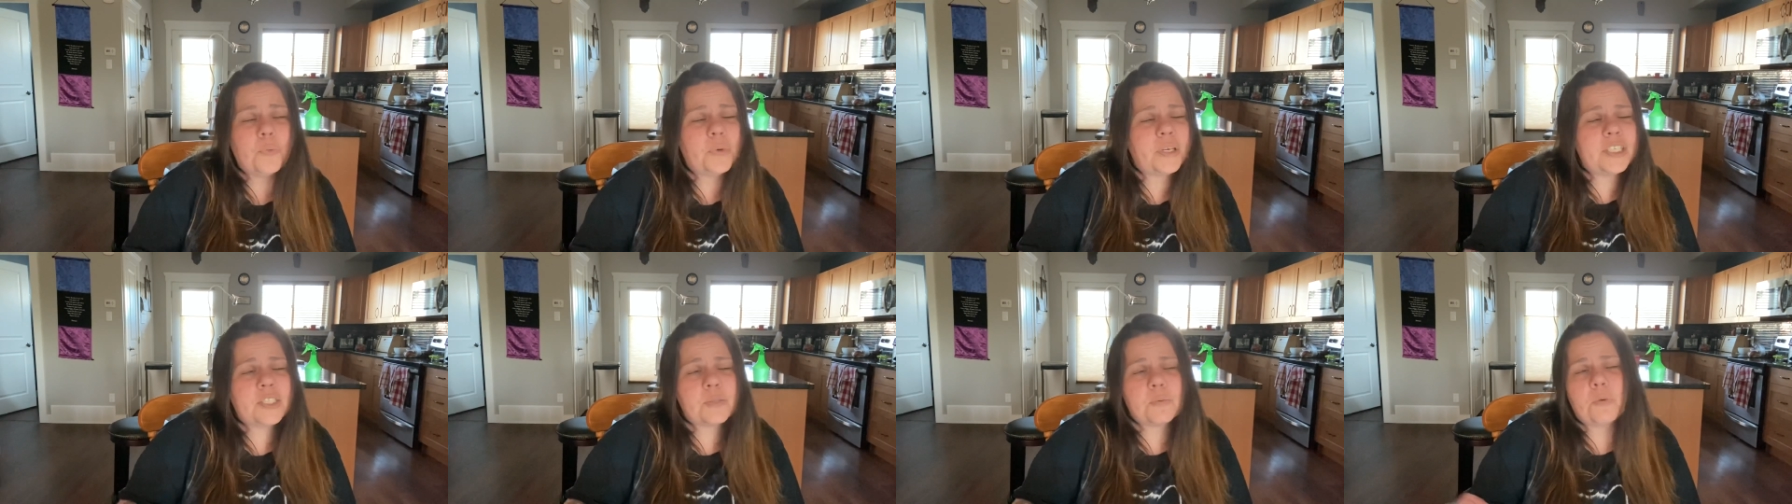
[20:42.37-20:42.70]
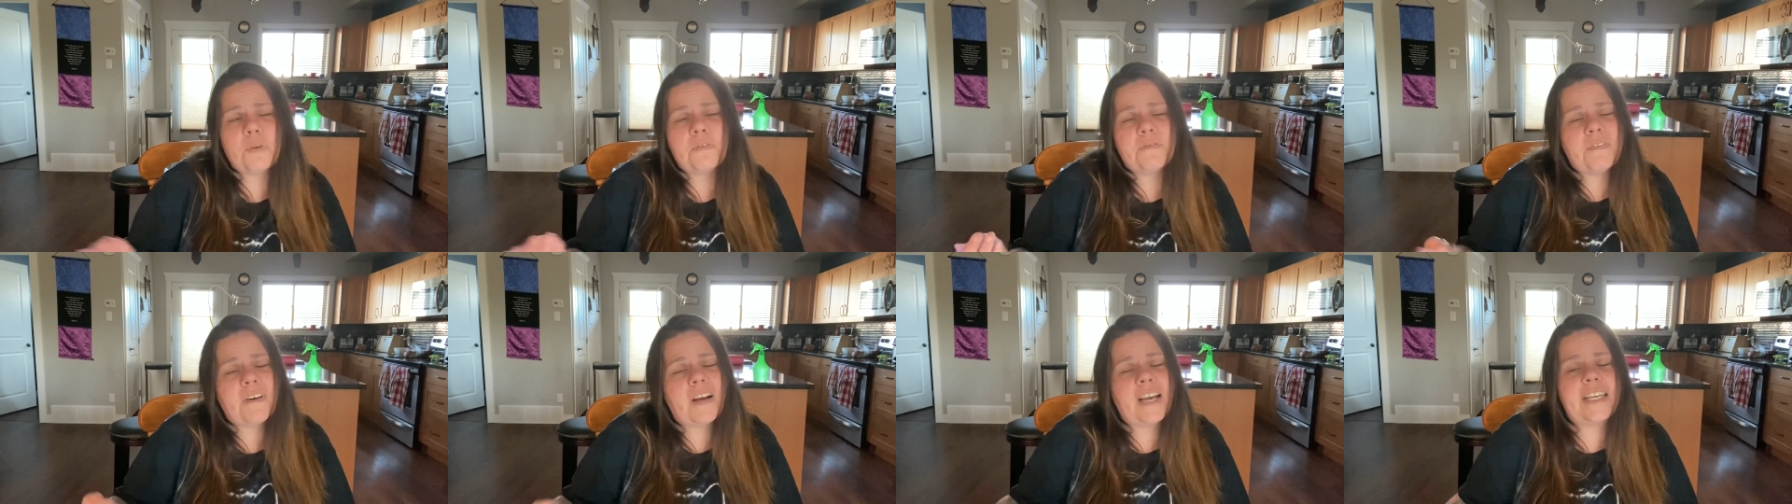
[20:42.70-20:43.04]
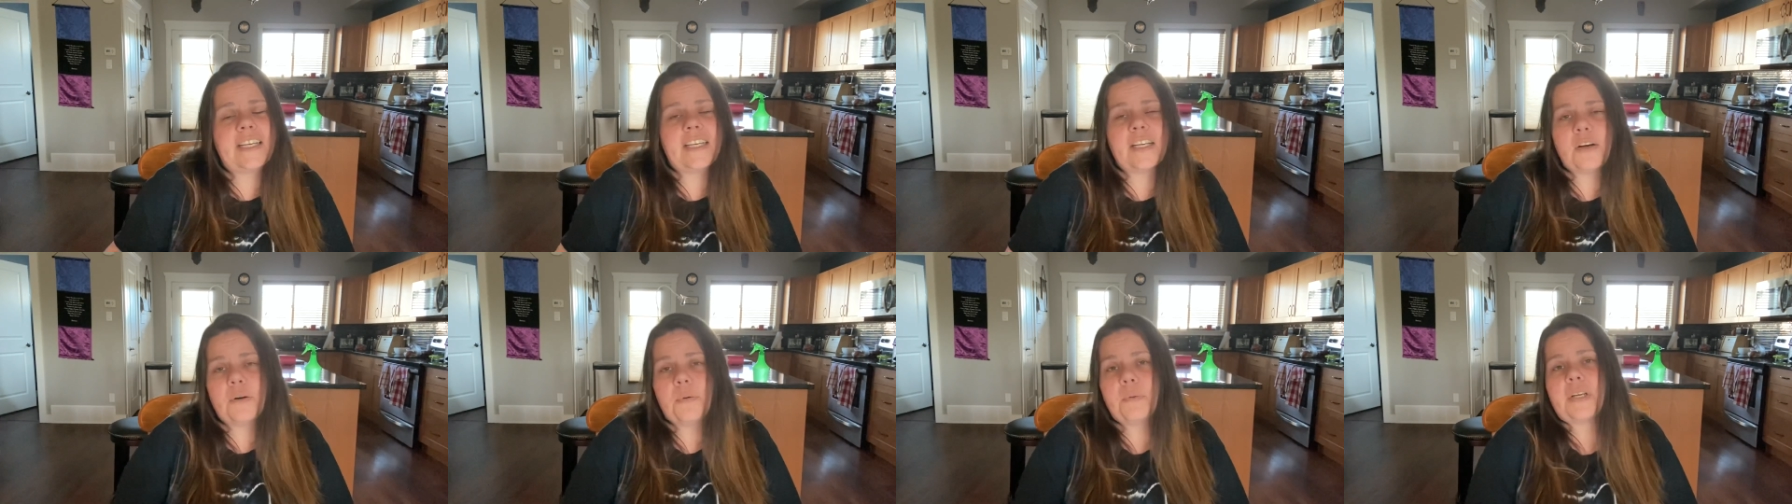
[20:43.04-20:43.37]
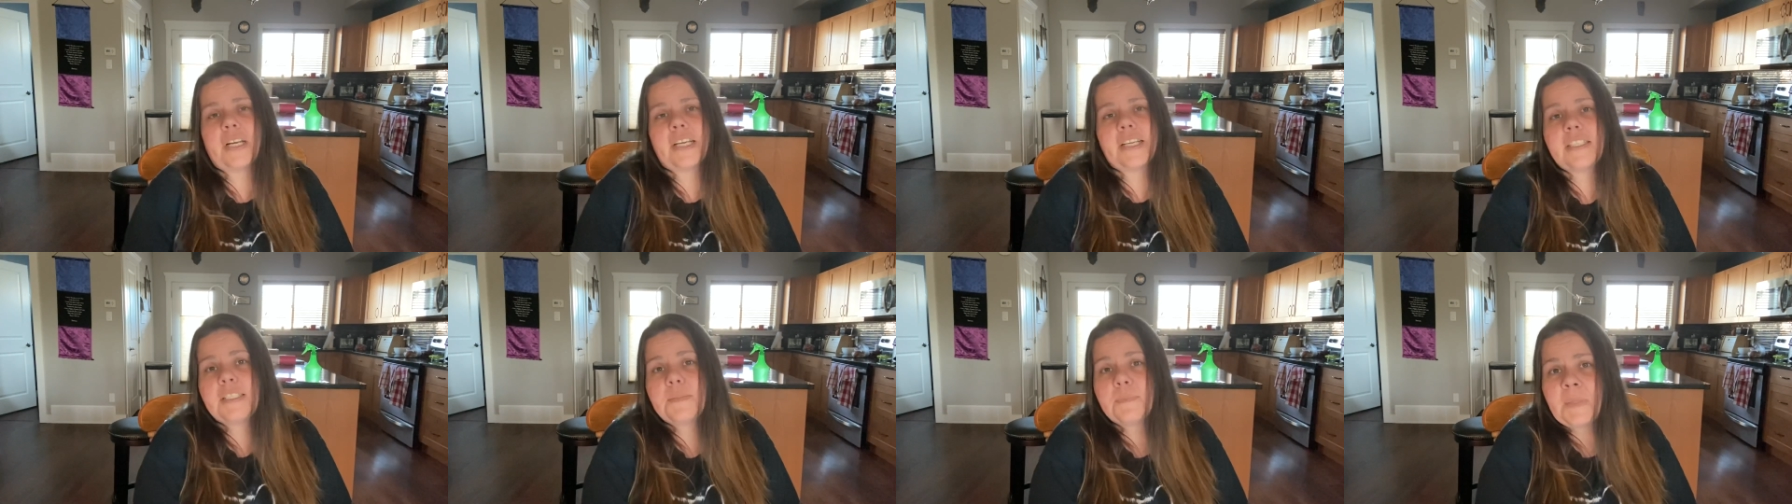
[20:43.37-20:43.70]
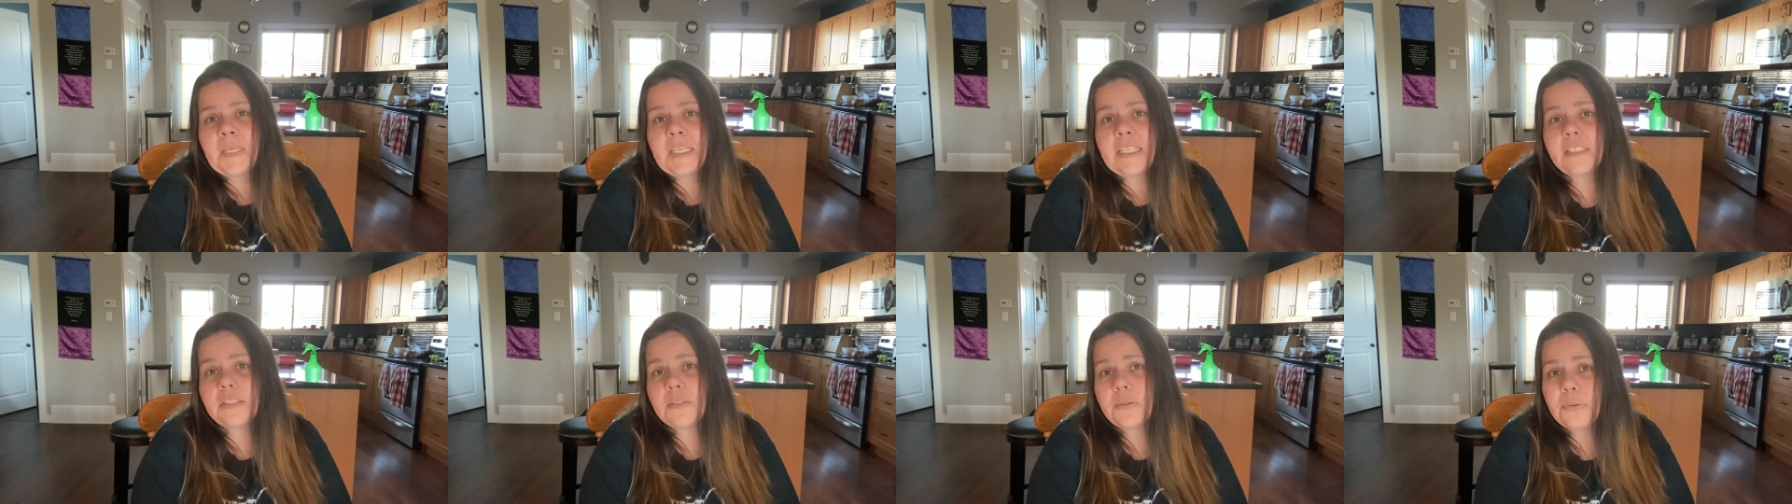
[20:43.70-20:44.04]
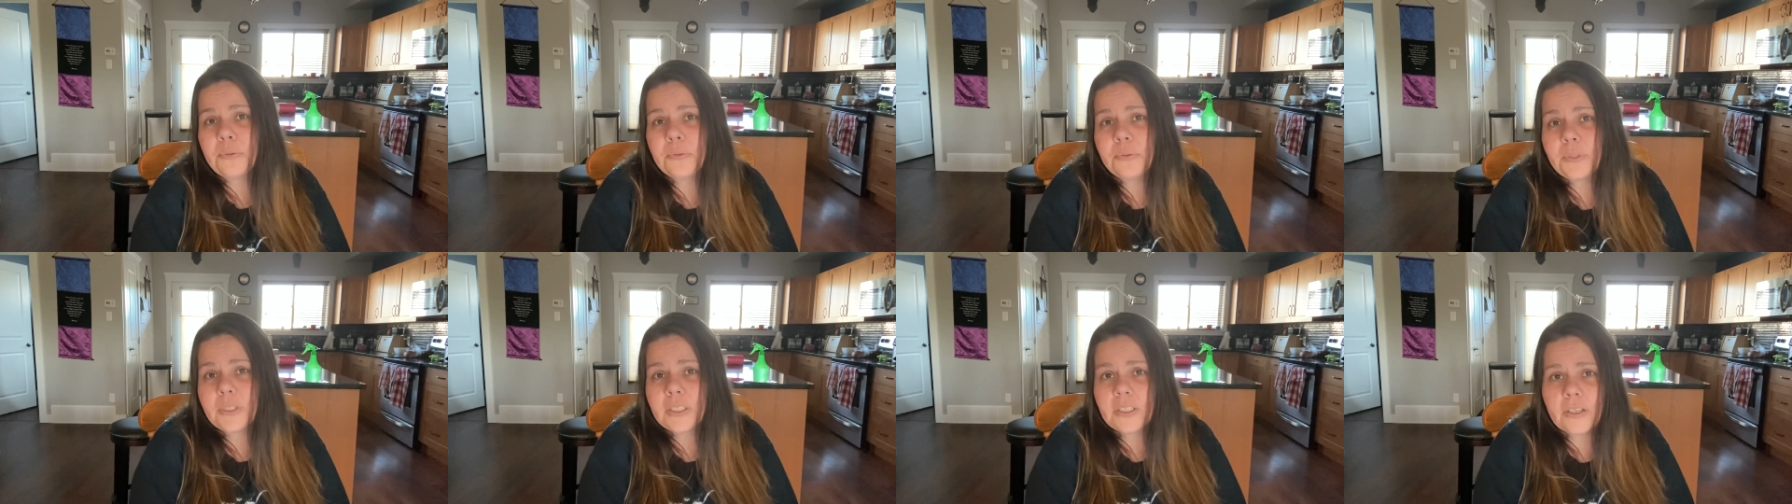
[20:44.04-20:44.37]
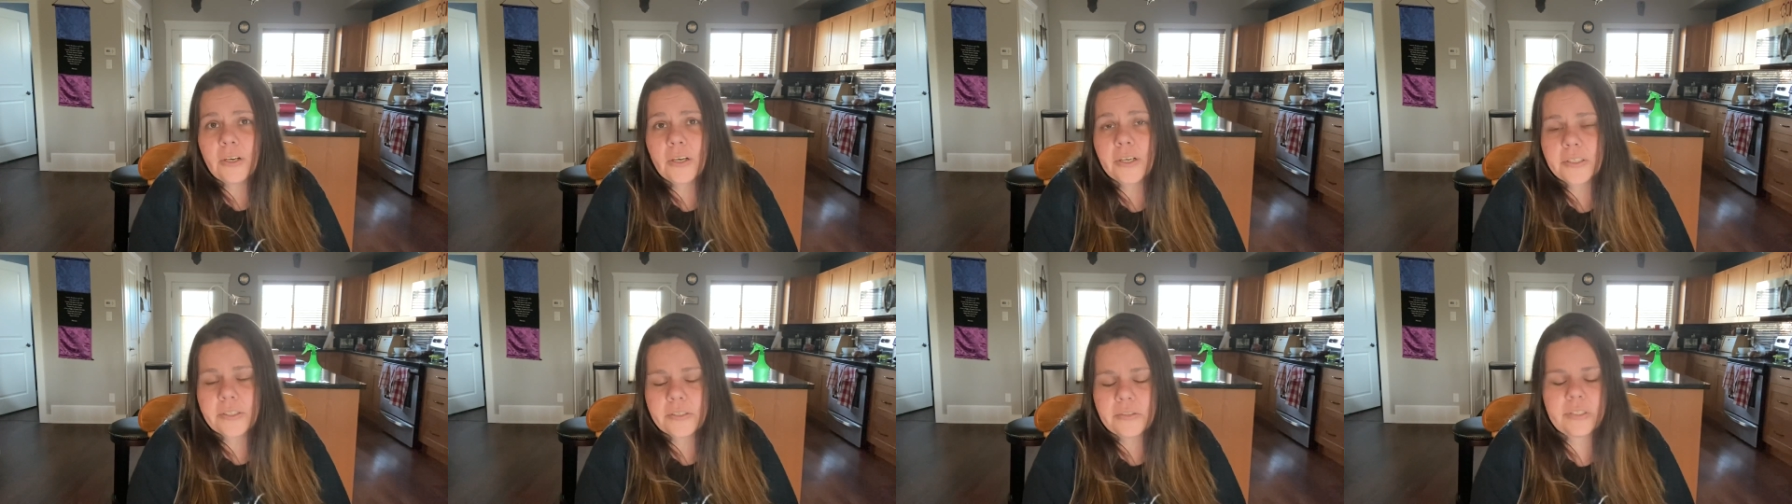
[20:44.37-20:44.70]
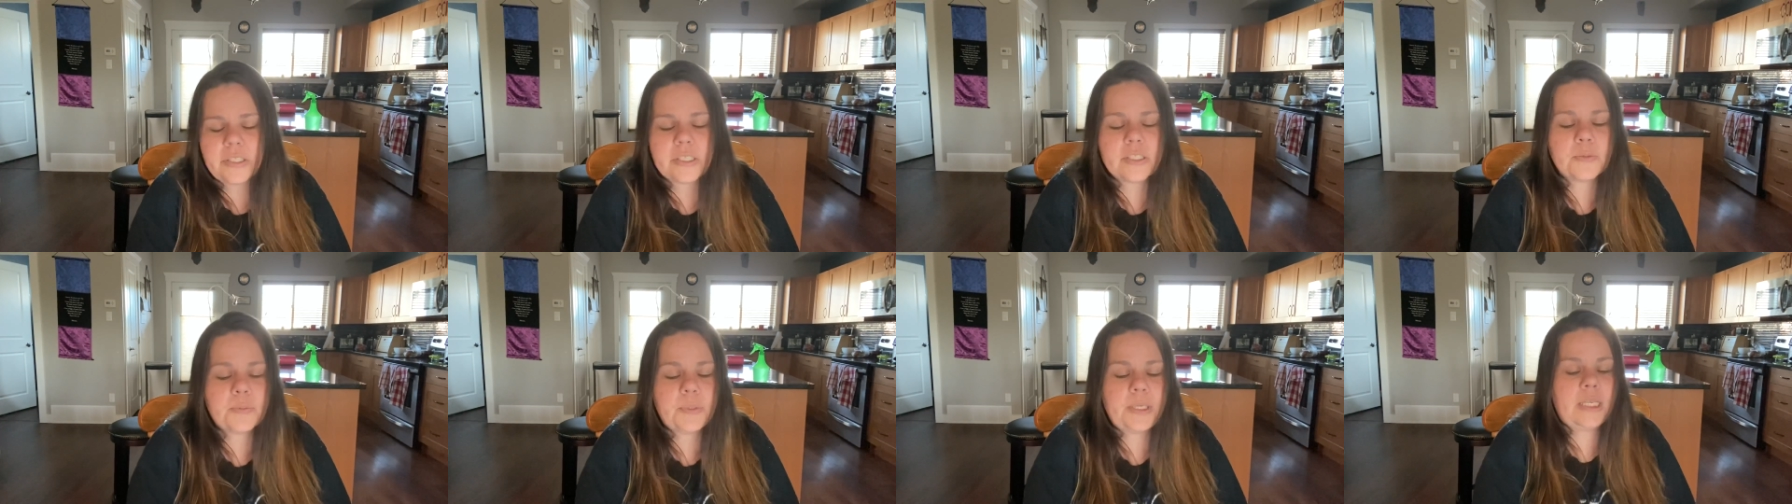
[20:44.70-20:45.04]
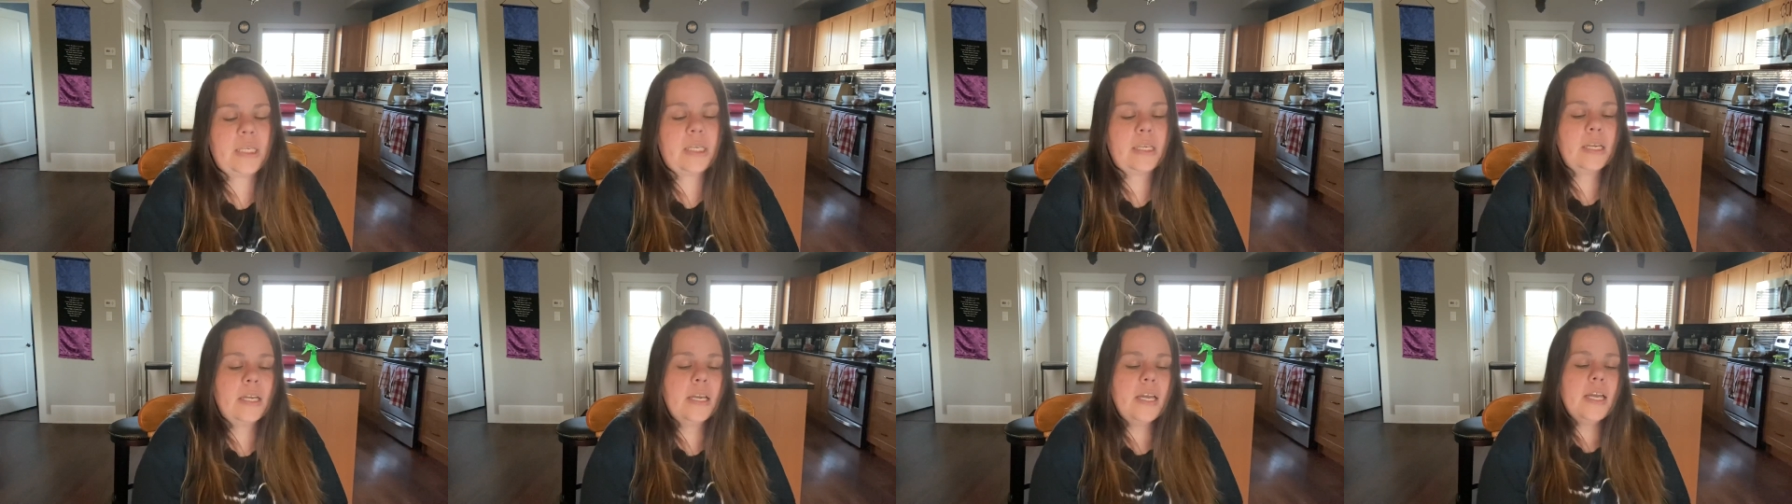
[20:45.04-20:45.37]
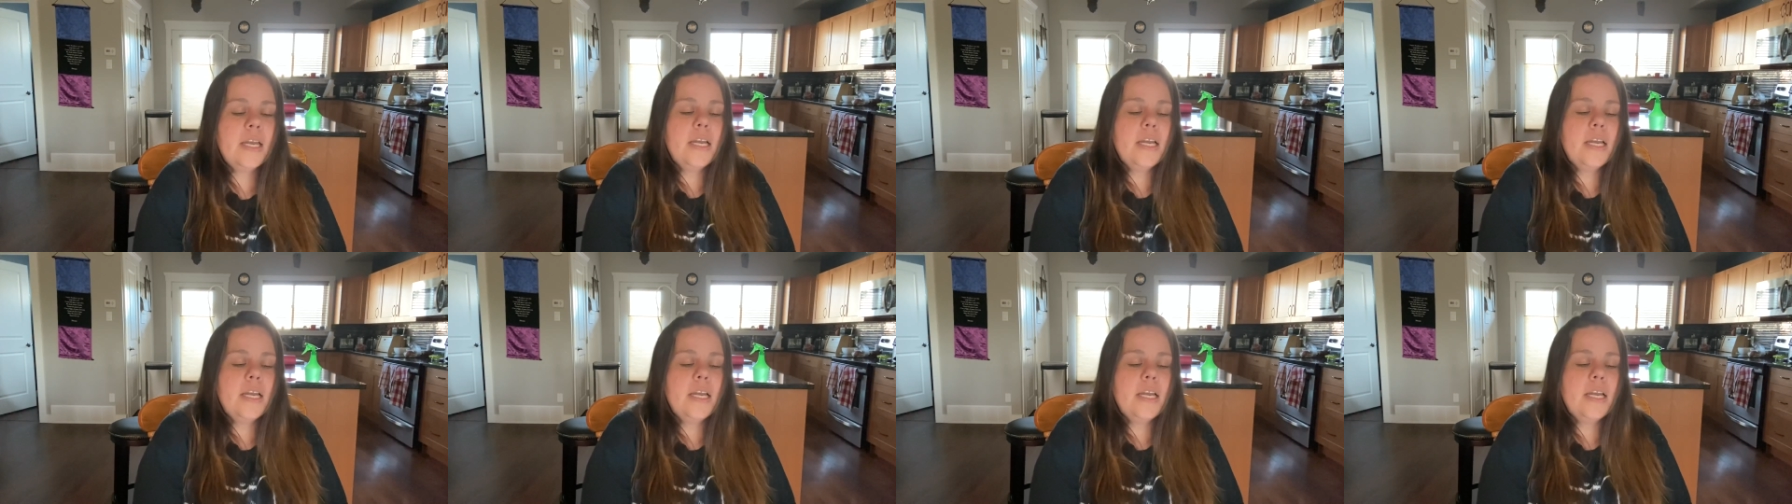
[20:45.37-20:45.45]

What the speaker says: which we'll find out when I speak to the doctor this week.